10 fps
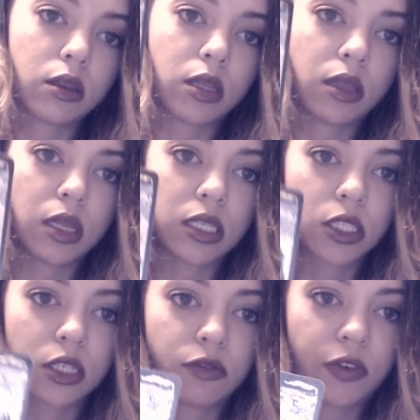then
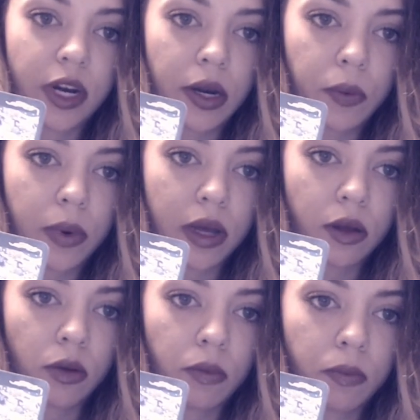this could very
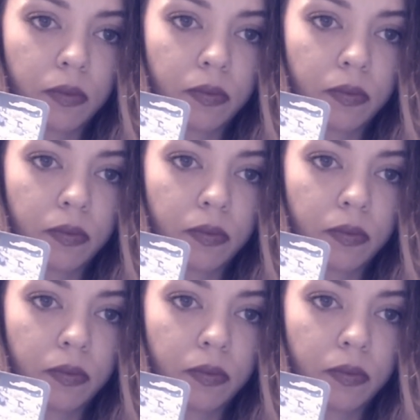well,